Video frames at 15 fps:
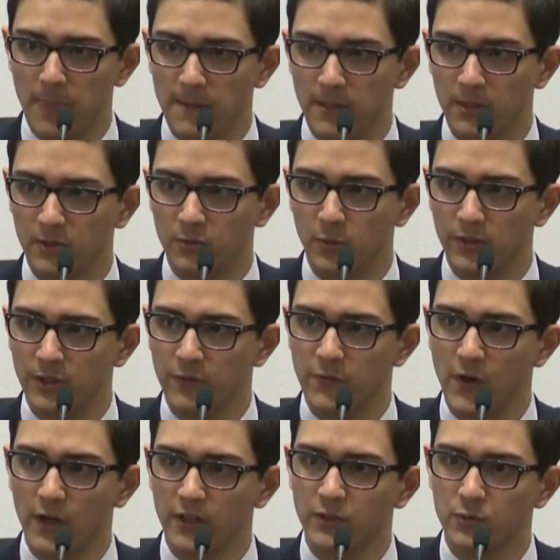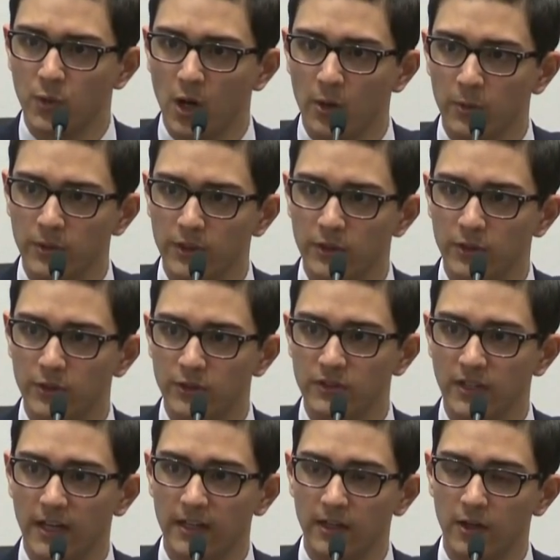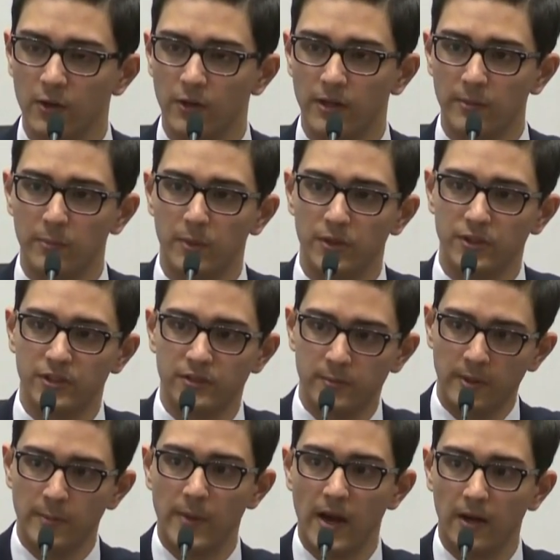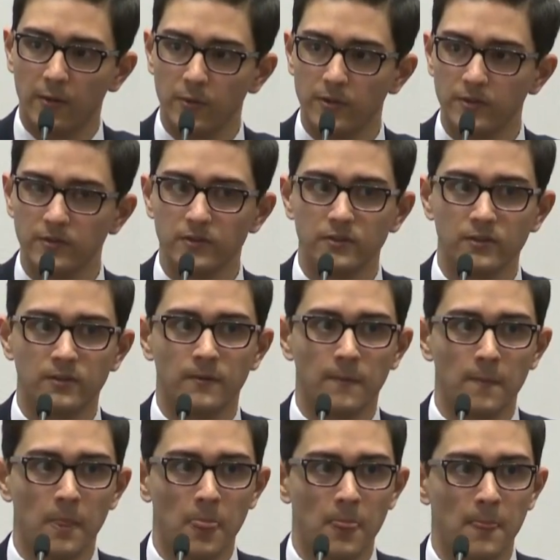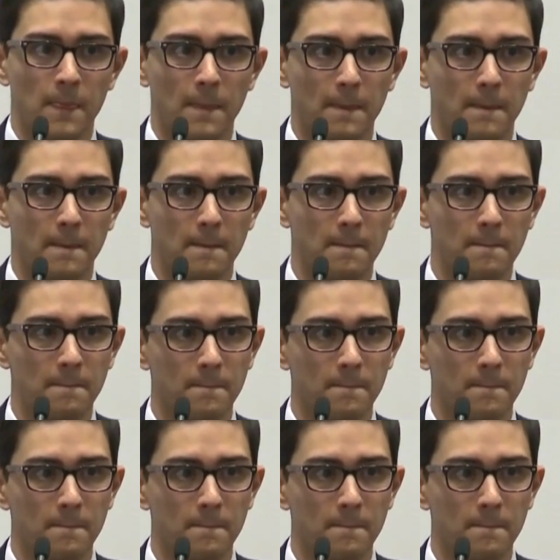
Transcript: he goes, "What the fuck is wrong with you, you psycho?" and he pushes me backwards. You